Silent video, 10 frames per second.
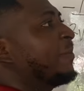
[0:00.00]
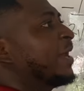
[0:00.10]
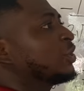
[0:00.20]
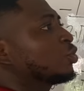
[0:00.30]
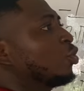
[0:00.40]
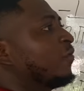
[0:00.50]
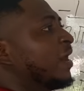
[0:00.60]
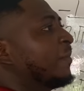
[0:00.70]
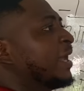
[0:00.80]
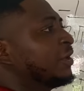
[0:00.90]
by 2
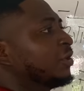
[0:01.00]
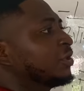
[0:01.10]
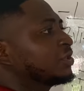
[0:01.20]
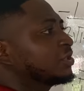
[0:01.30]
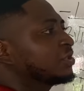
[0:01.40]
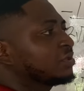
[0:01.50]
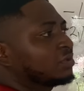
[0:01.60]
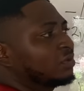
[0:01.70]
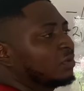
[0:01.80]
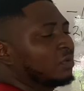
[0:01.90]
over minus
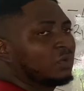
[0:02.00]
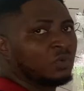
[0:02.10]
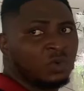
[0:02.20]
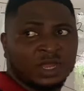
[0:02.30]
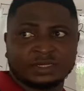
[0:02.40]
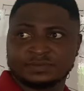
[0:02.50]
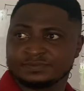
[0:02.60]
1.